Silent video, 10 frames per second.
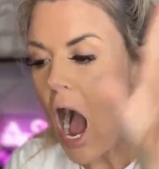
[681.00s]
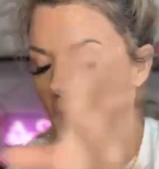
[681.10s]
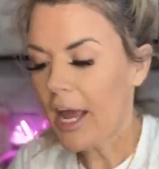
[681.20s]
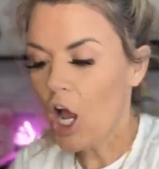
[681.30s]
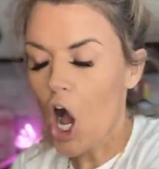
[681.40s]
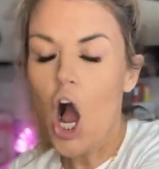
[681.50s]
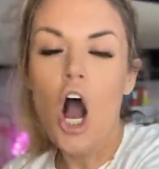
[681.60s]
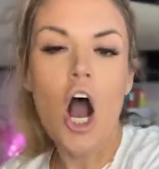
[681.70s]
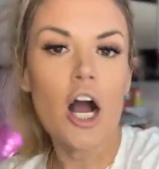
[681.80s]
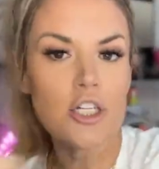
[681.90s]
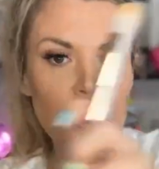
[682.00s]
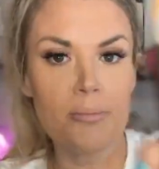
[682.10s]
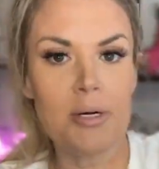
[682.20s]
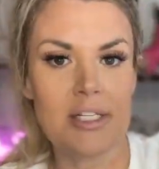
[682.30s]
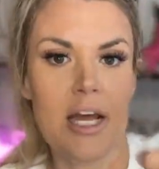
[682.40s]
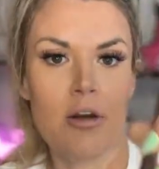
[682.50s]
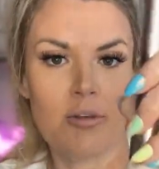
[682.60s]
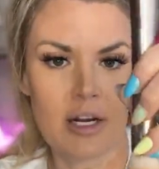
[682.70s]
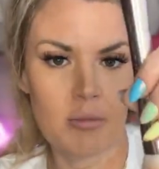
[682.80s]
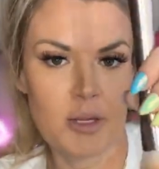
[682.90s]
I 100%
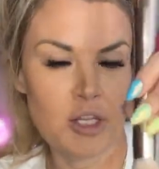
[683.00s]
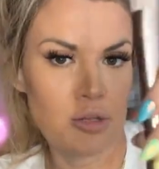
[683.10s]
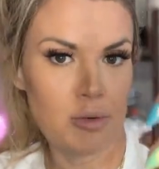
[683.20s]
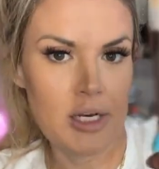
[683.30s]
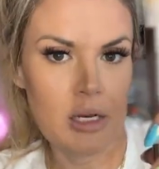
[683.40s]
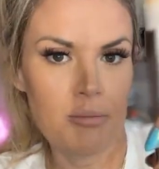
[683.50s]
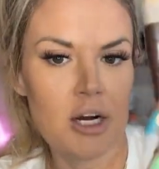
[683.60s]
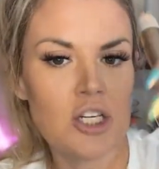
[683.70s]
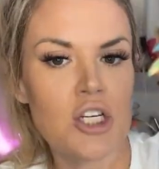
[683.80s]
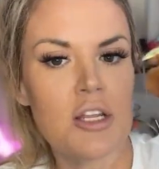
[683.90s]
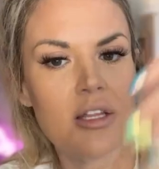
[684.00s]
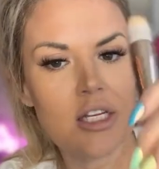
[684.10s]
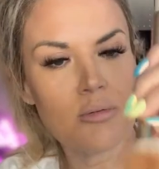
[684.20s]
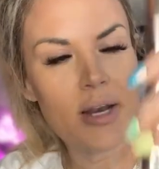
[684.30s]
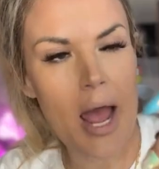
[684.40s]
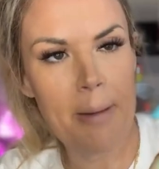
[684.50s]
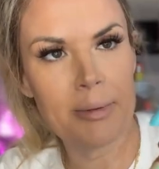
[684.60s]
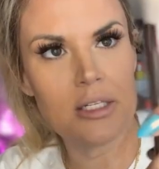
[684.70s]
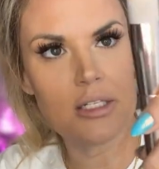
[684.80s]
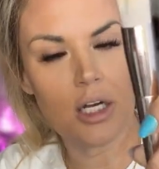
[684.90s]
recommend the 3D brush. This one
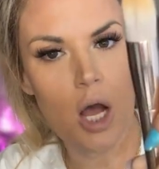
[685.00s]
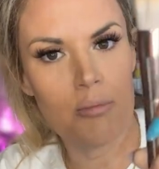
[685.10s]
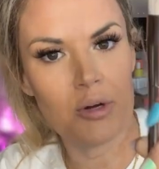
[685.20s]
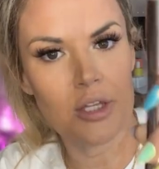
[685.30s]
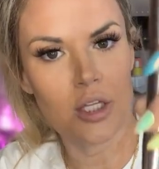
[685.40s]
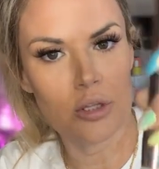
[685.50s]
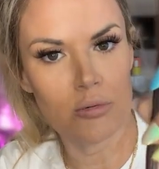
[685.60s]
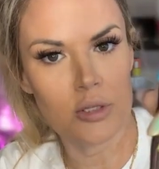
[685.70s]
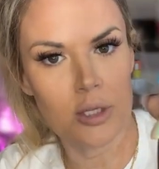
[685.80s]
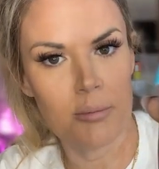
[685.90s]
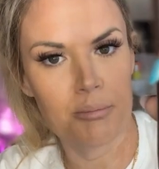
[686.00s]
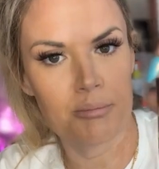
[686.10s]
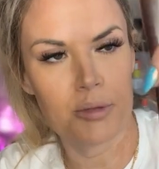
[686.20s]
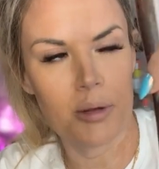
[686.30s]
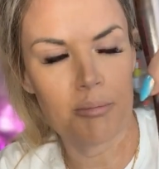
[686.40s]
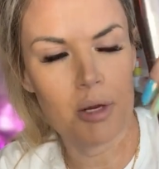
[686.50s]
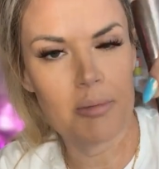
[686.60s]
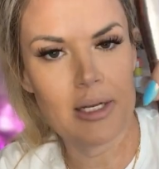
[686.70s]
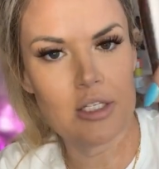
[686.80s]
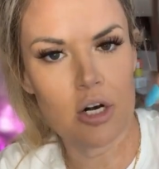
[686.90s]
happens to come with the
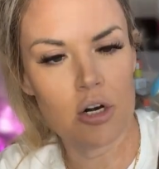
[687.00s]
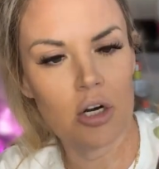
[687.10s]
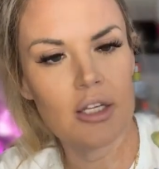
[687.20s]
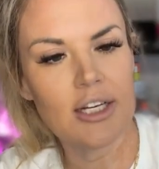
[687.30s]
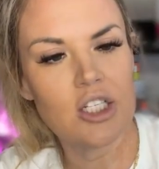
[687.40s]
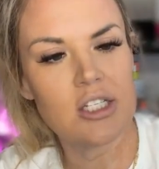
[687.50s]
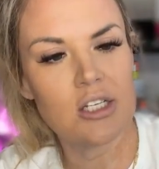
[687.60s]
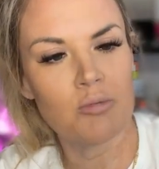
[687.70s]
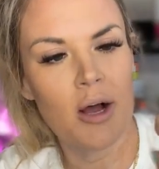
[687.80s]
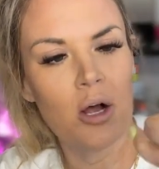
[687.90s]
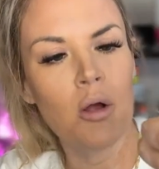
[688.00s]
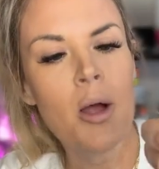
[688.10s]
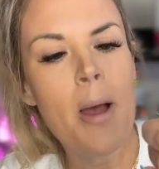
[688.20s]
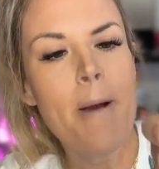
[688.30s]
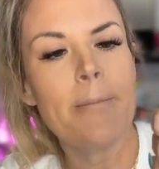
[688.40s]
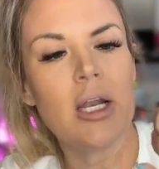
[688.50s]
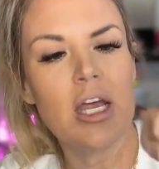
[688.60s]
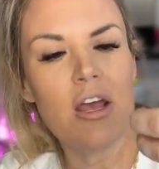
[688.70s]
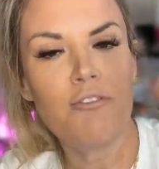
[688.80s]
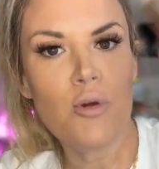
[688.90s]
pre-made starter collections as well.
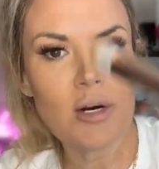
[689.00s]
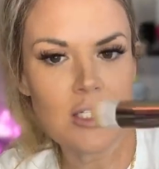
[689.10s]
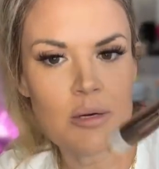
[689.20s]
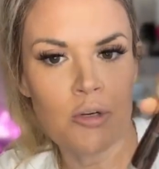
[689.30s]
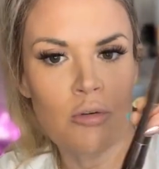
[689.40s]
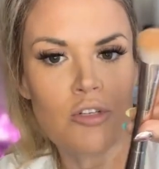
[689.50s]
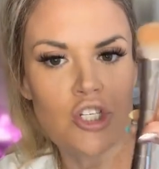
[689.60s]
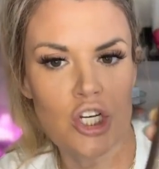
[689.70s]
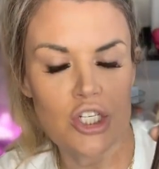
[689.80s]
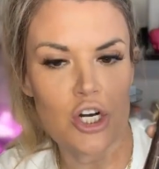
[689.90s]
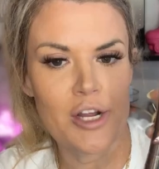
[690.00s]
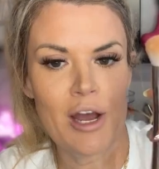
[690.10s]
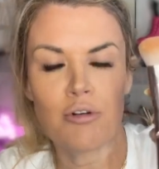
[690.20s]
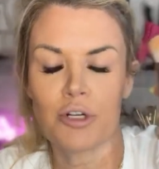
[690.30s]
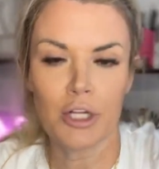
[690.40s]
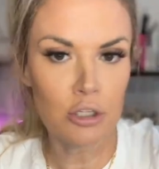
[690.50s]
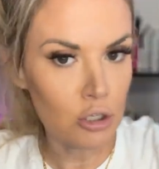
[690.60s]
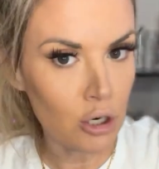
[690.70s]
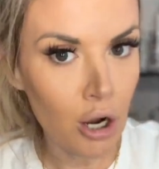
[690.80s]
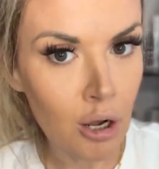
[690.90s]
But if you are someone who's just starting out and you're like,
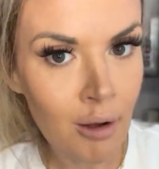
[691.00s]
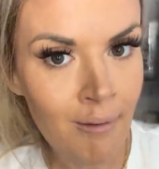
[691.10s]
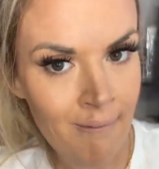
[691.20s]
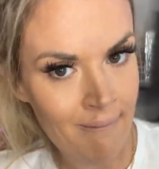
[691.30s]
look, girl,